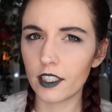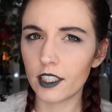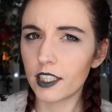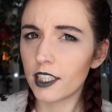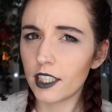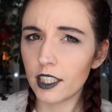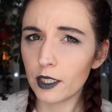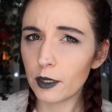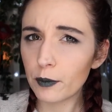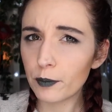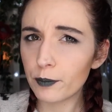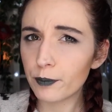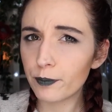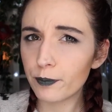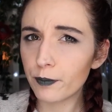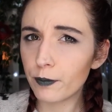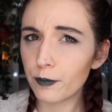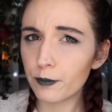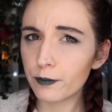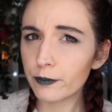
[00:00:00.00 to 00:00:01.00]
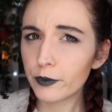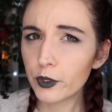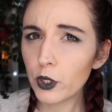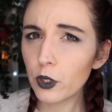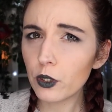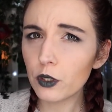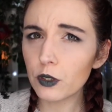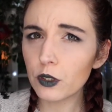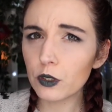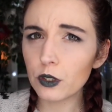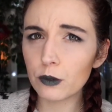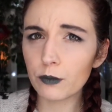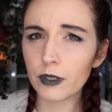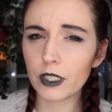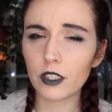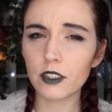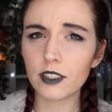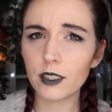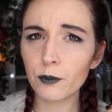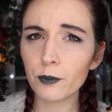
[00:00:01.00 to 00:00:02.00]
keep those
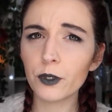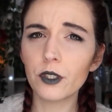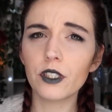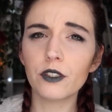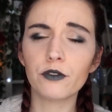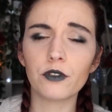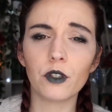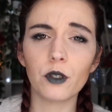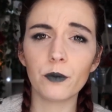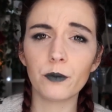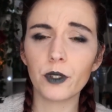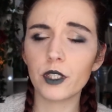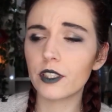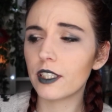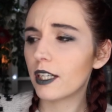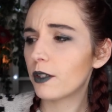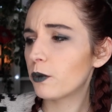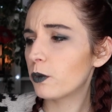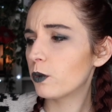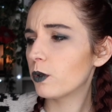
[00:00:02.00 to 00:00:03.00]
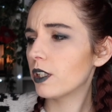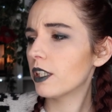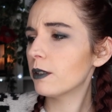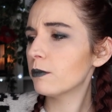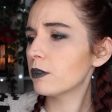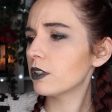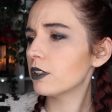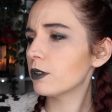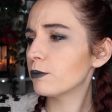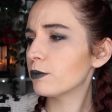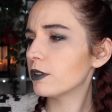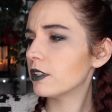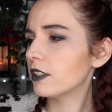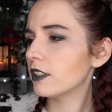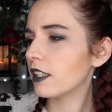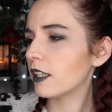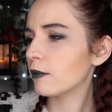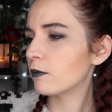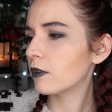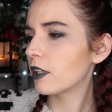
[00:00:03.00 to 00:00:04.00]
because they're beautiful, but where I'm gonna
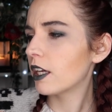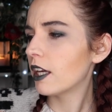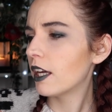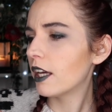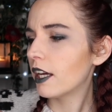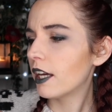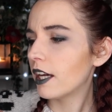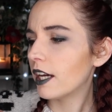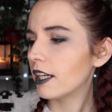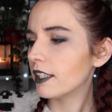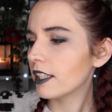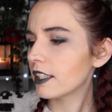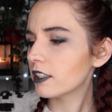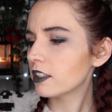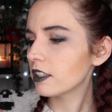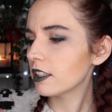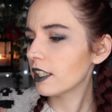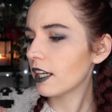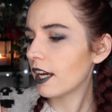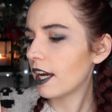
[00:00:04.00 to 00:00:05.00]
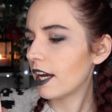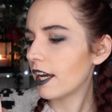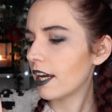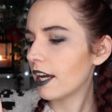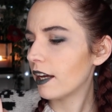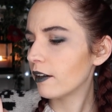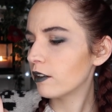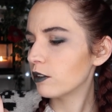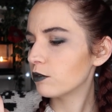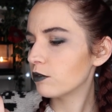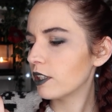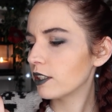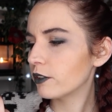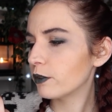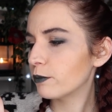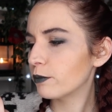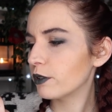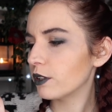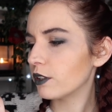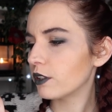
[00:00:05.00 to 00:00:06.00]
put them? And actually I haven't read
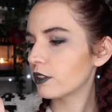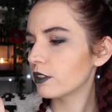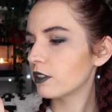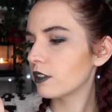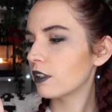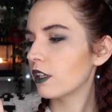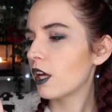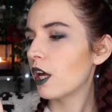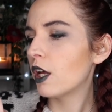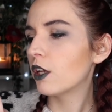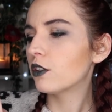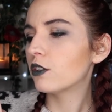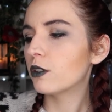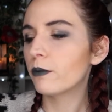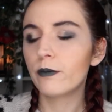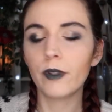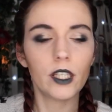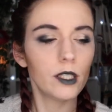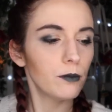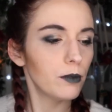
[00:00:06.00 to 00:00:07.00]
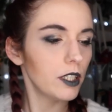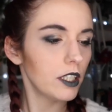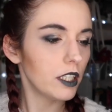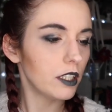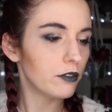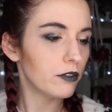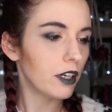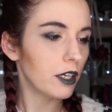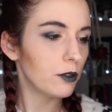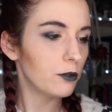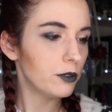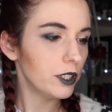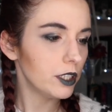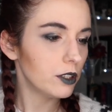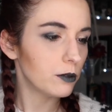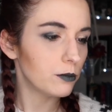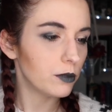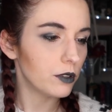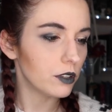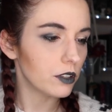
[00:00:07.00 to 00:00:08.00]
the books, so maybe if I
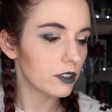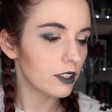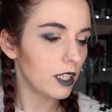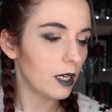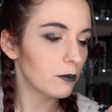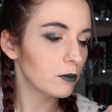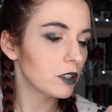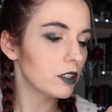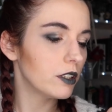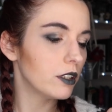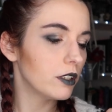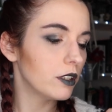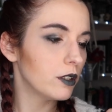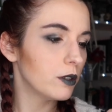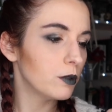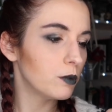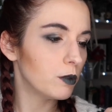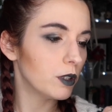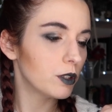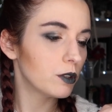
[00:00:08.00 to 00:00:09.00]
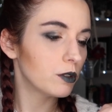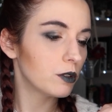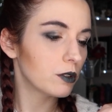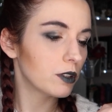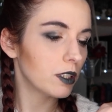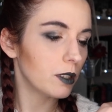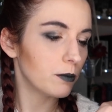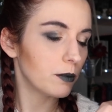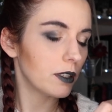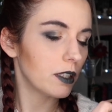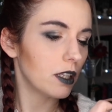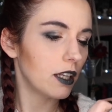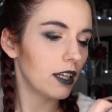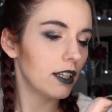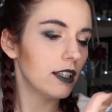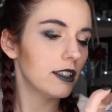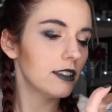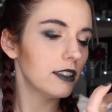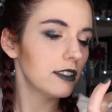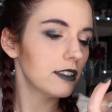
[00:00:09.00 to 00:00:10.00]
read the books I'm gonna want to keep it.
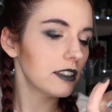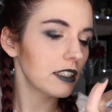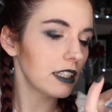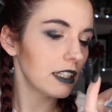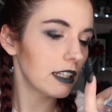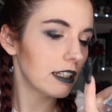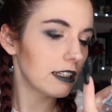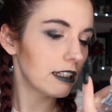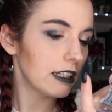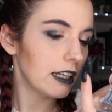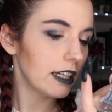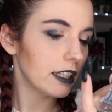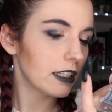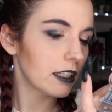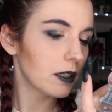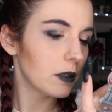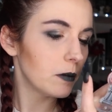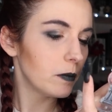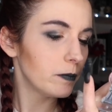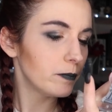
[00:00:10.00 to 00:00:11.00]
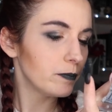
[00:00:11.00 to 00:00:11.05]
And it's like